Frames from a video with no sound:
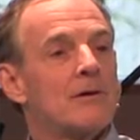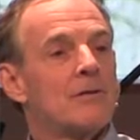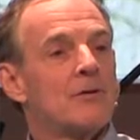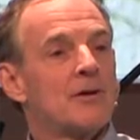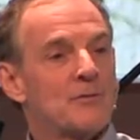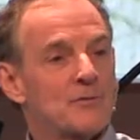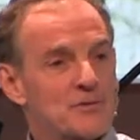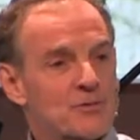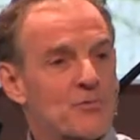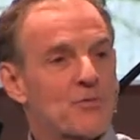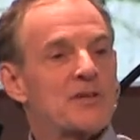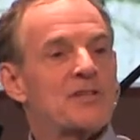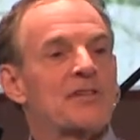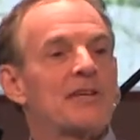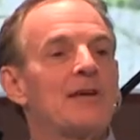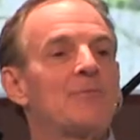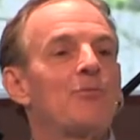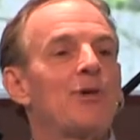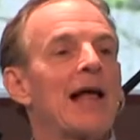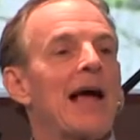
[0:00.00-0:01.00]
I mean, it was a
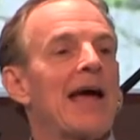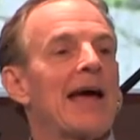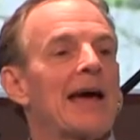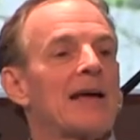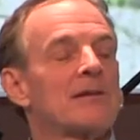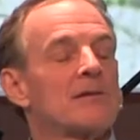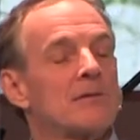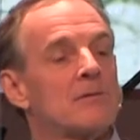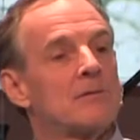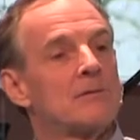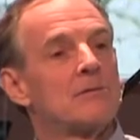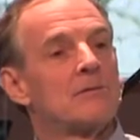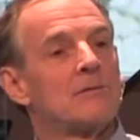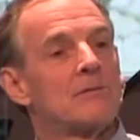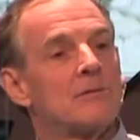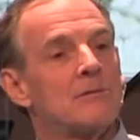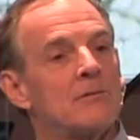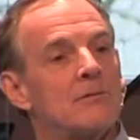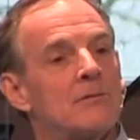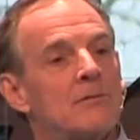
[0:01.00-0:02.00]
risky plan.
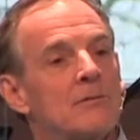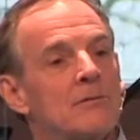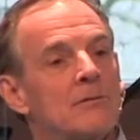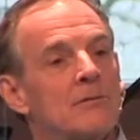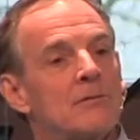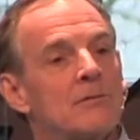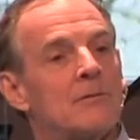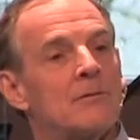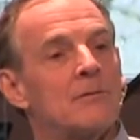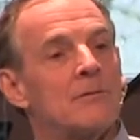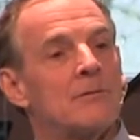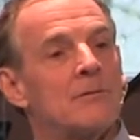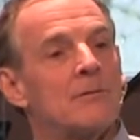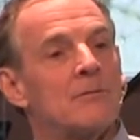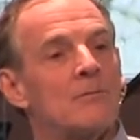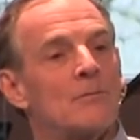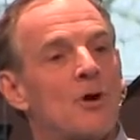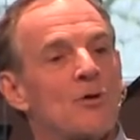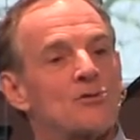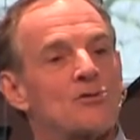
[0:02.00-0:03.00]

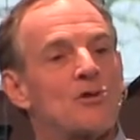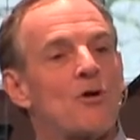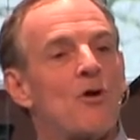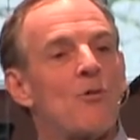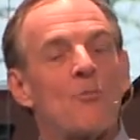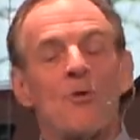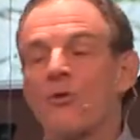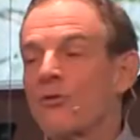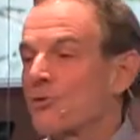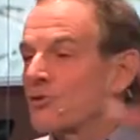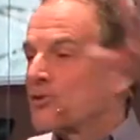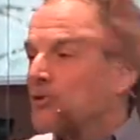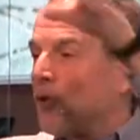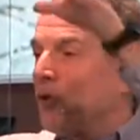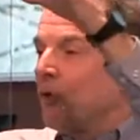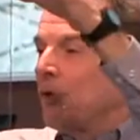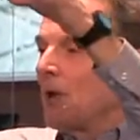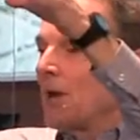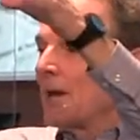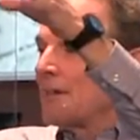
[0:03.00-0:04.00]
Most homeowners
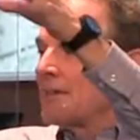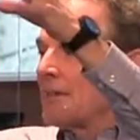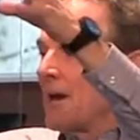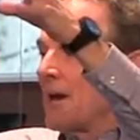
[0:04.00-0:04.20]
don't like